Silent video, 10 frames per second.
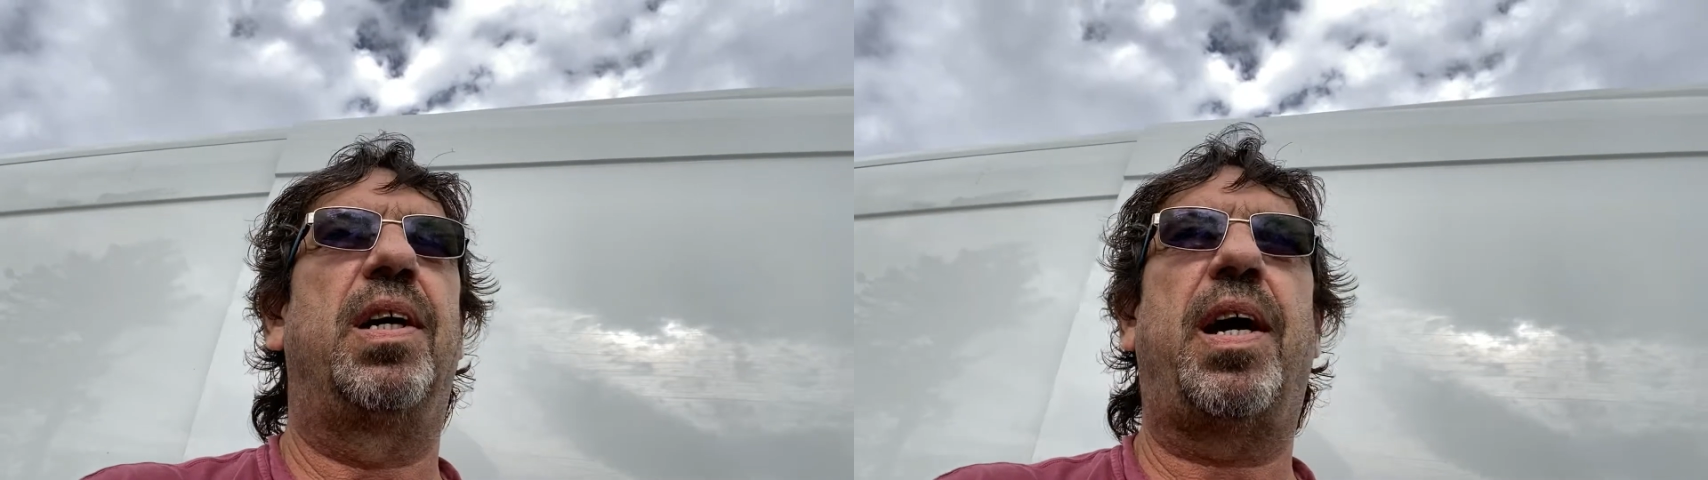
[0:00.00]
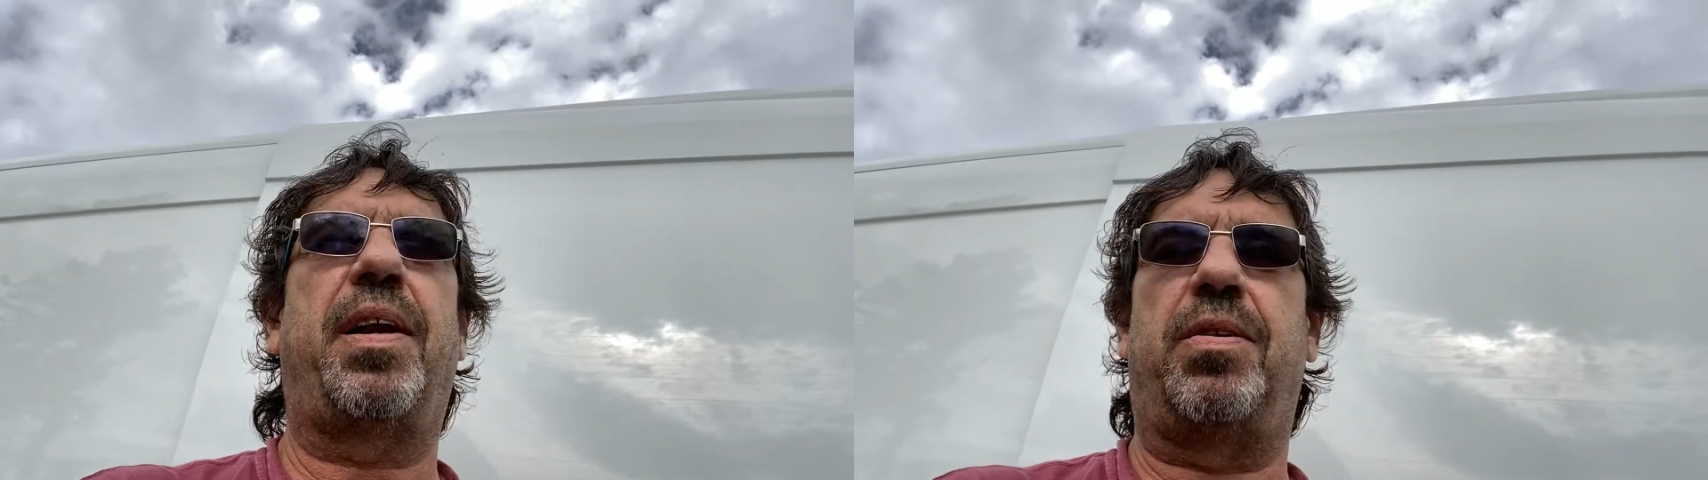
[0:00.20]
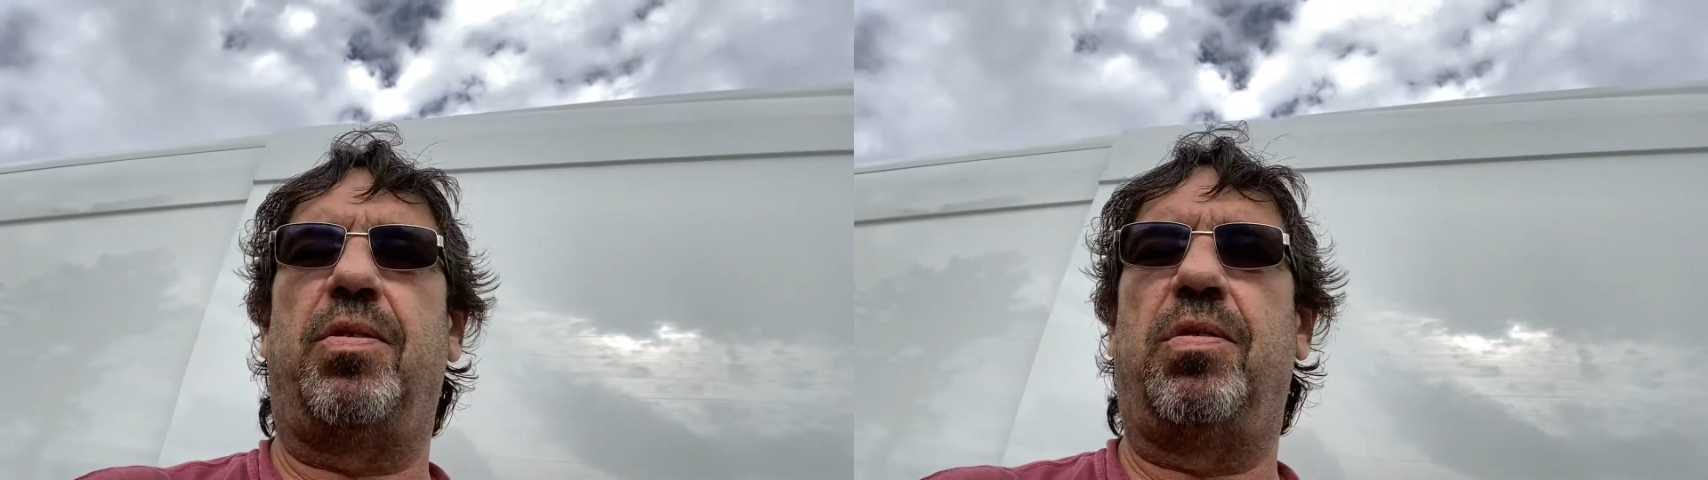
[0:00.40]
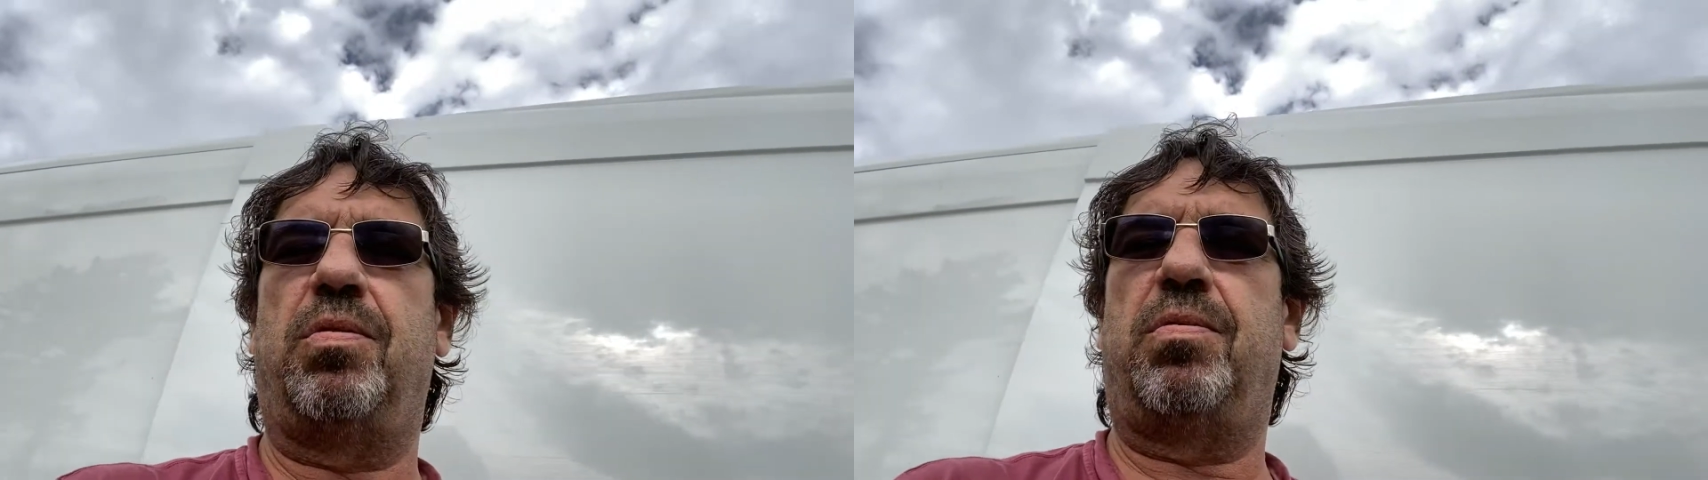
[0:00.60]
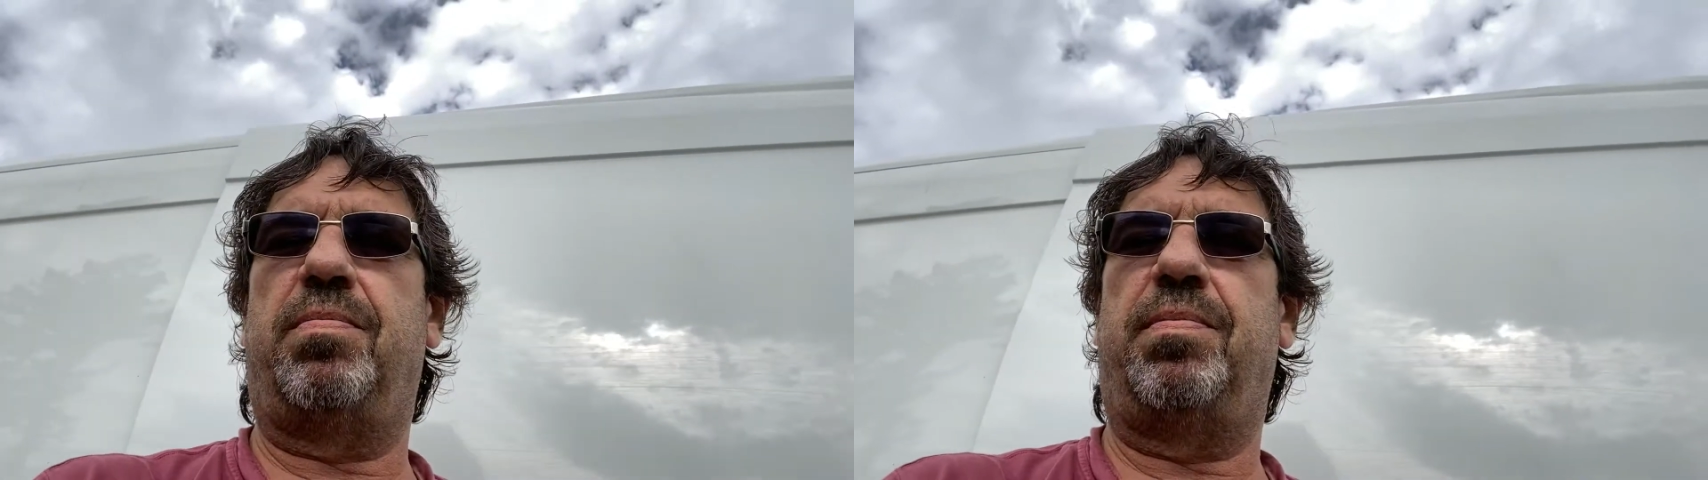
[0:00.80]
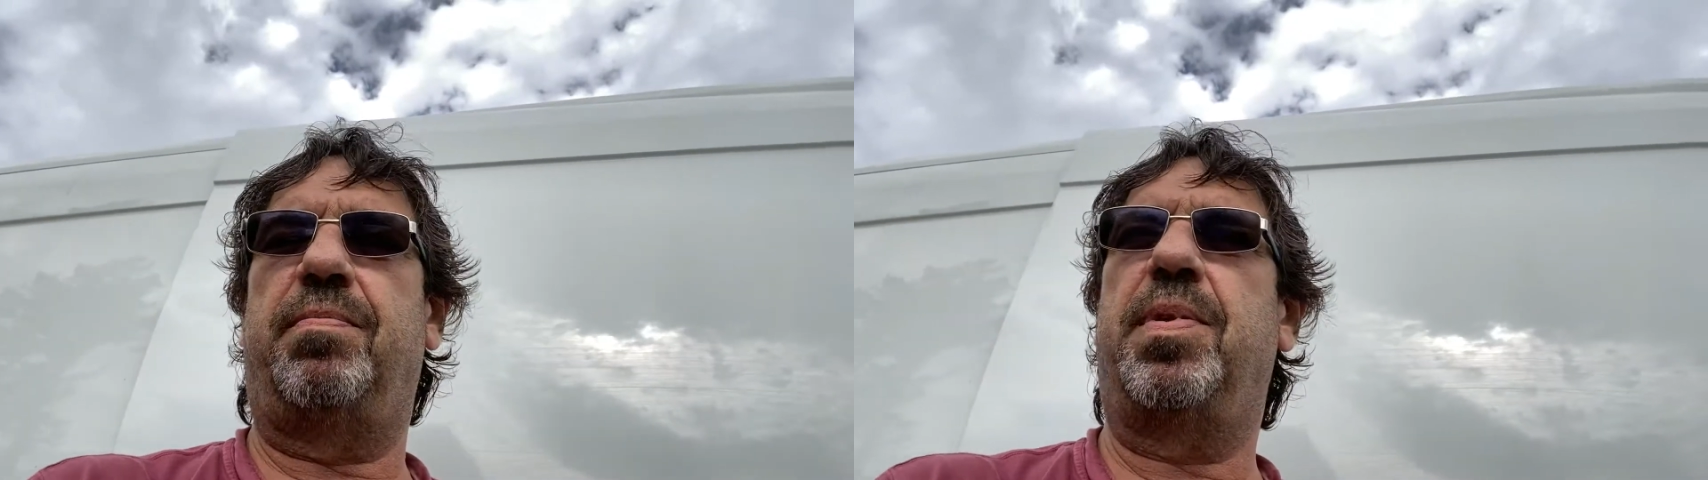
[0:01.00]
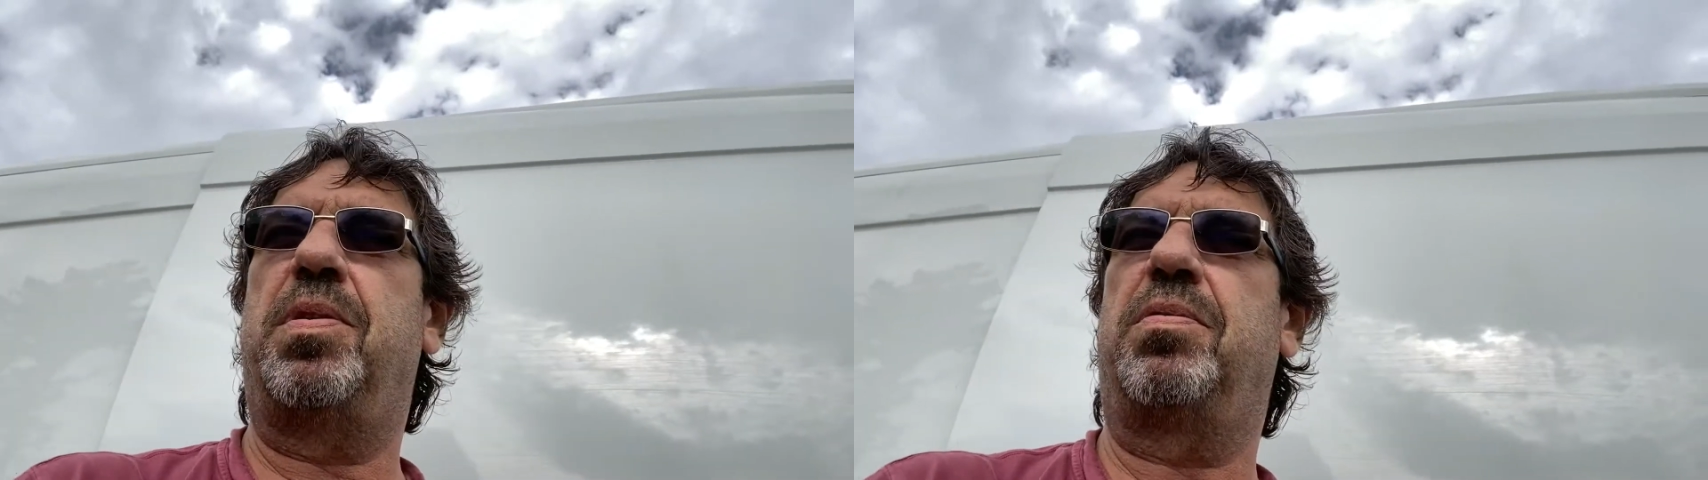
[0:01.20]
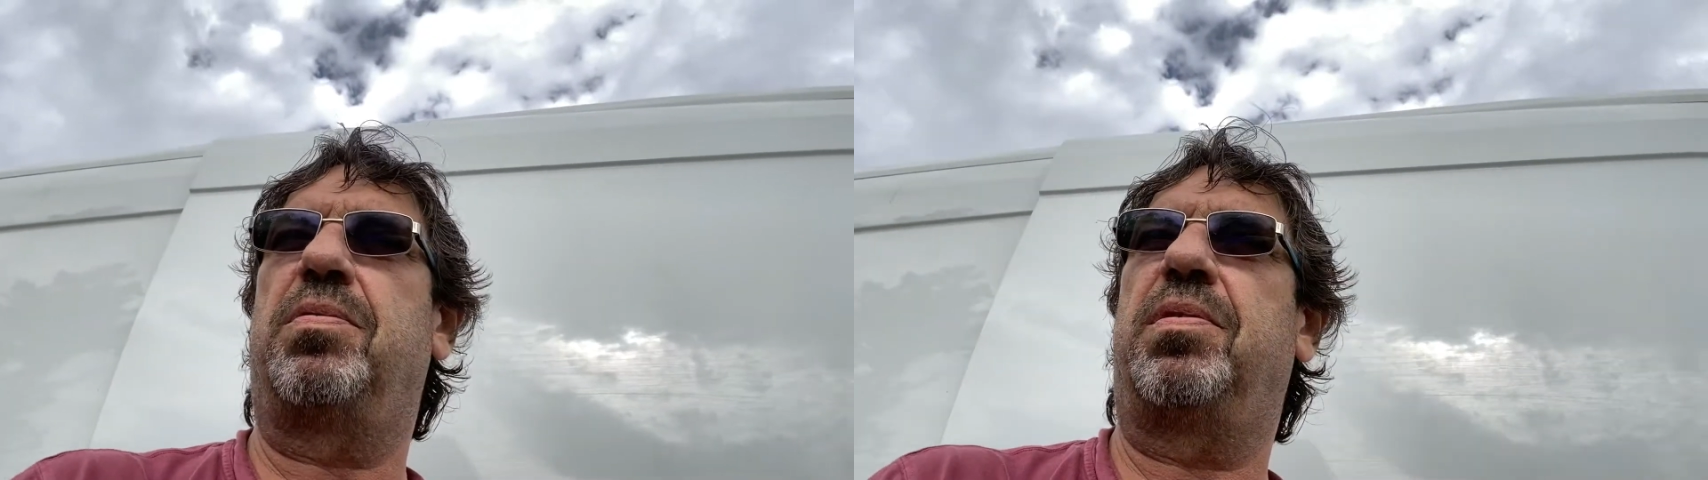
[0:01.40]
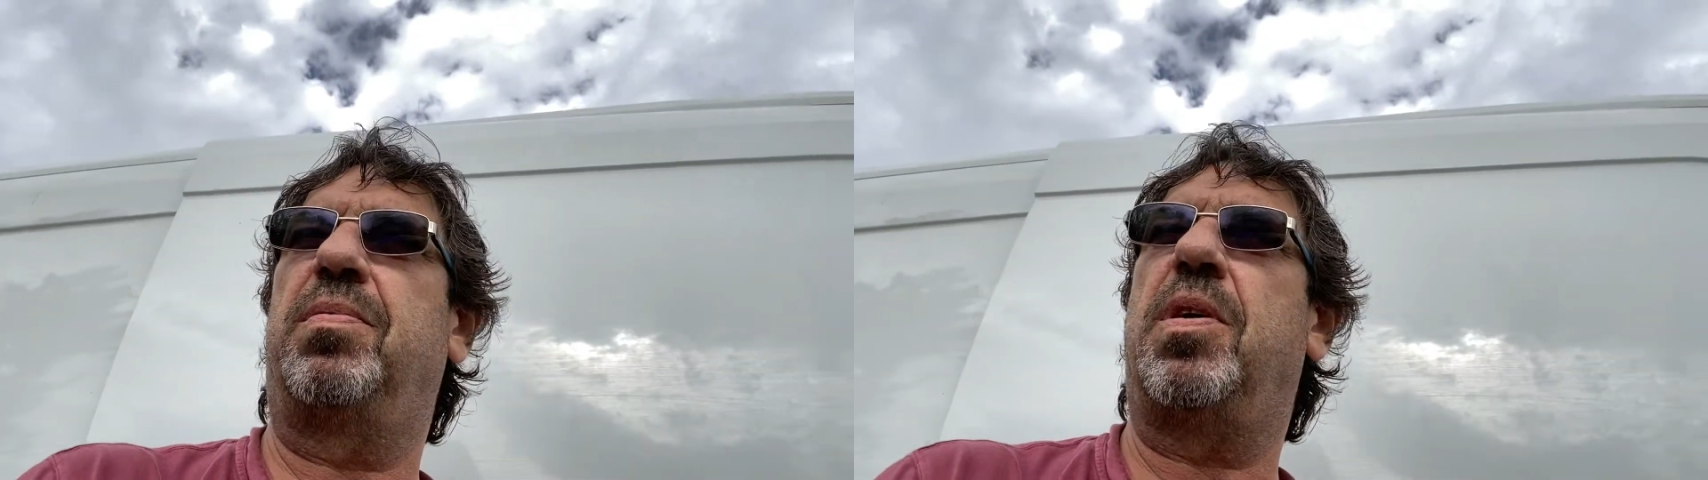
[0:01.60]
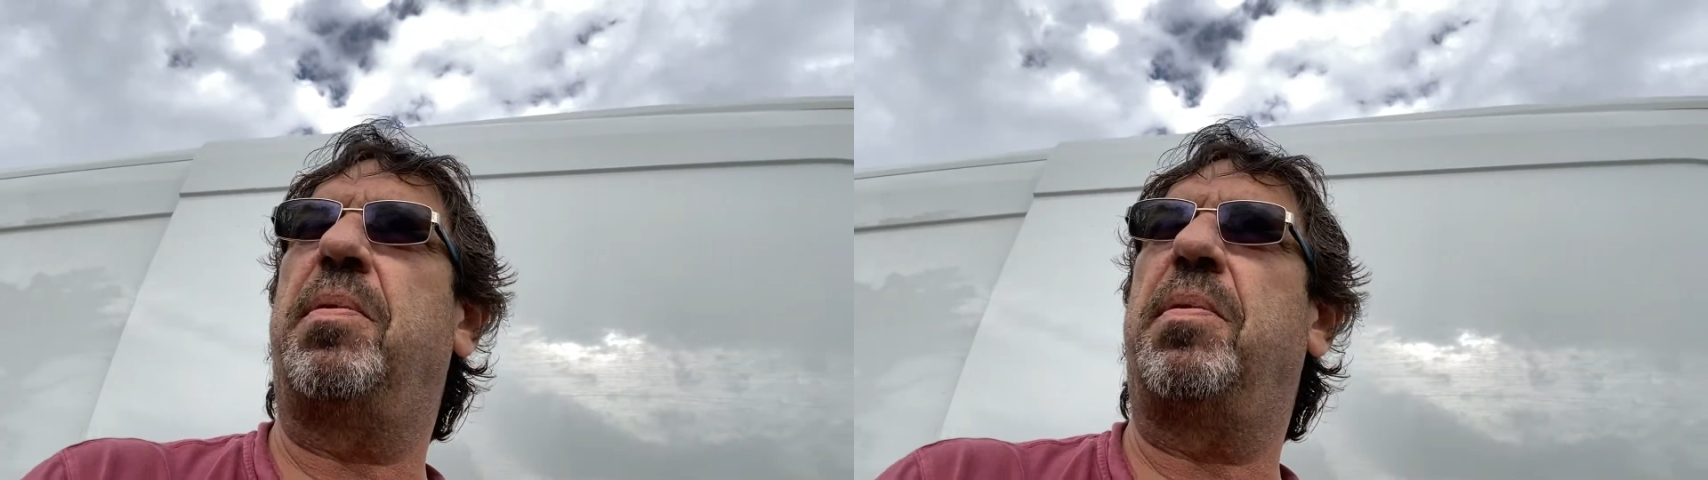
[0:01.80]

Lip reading: I don't know, by